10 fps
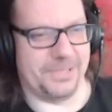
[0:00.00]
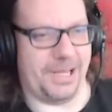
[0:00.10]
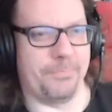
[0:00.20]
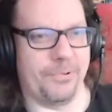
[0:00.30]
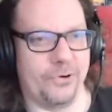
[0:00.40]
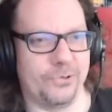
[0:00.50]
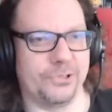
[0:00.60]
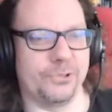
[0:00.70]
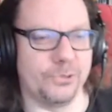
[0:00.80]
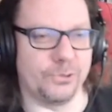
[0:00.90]

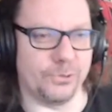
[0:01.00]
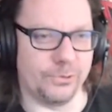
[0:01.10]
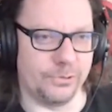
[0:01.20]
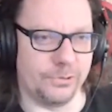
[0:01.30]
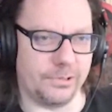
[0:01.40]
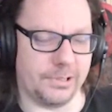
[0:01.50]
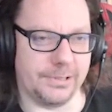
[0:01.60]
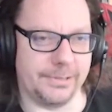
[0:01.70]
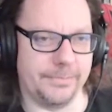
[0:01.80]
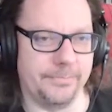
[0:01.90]
approach
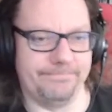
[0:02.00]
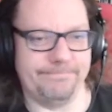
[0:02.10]
to